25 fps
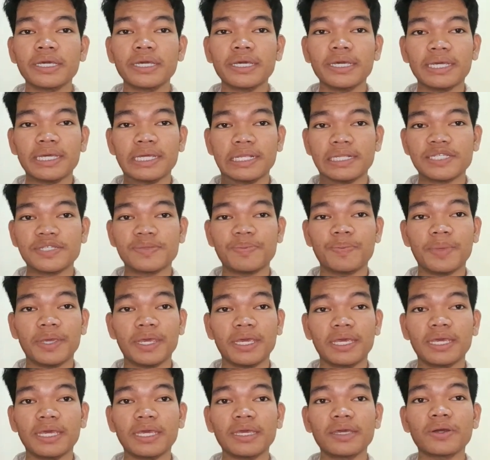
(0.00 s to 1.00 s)
in
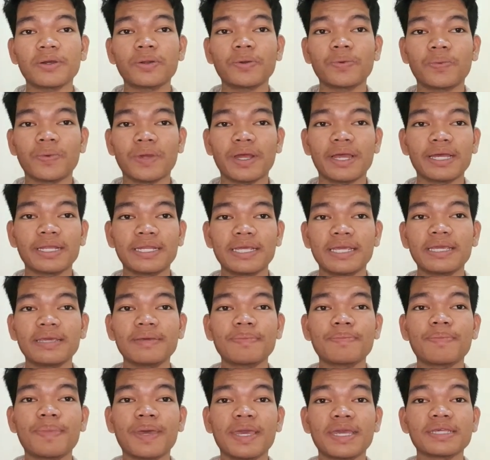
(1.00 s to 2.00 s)
speaking or
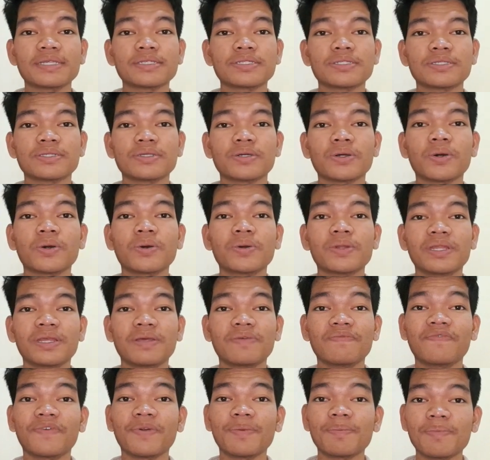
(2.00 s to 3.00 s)
writing based on
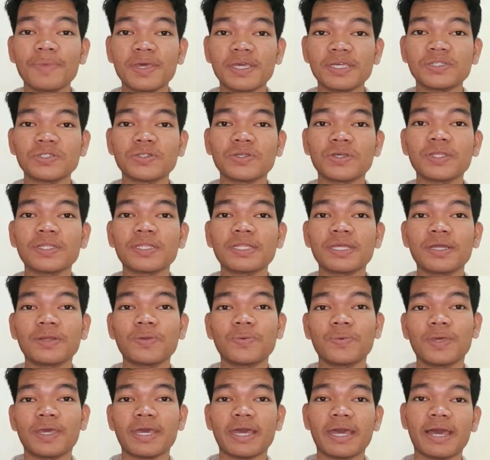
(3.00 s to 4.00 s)
information that
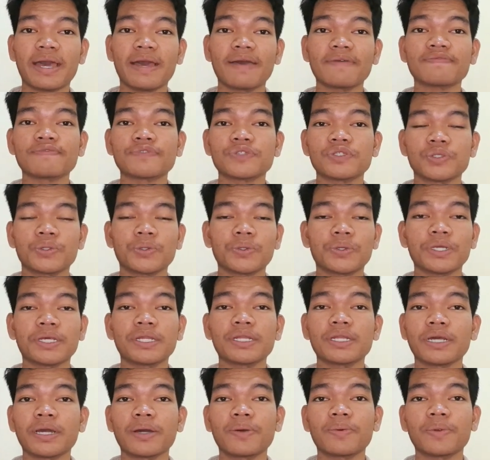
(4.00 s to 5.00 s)
we have stored
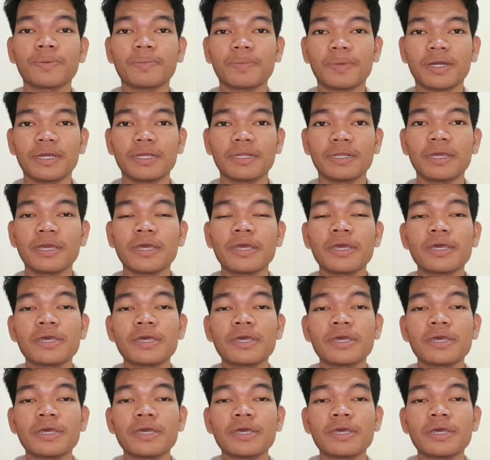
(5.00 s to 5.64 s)
in our mind.